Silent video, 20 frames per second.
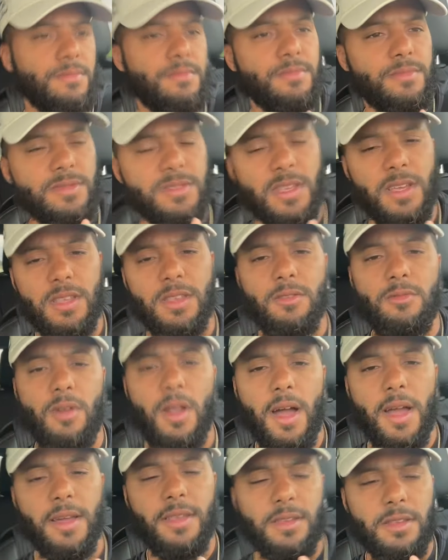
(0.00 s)
Sandy
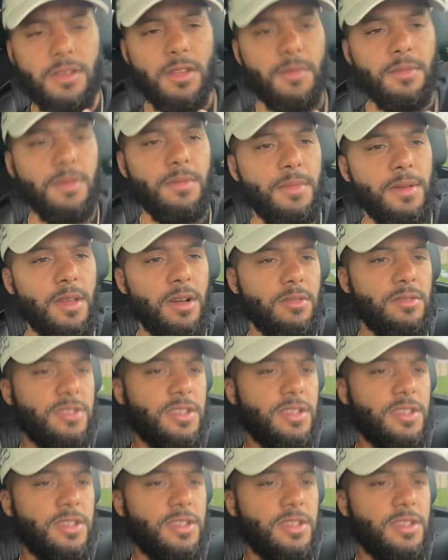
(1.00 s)
Ryan, the WBO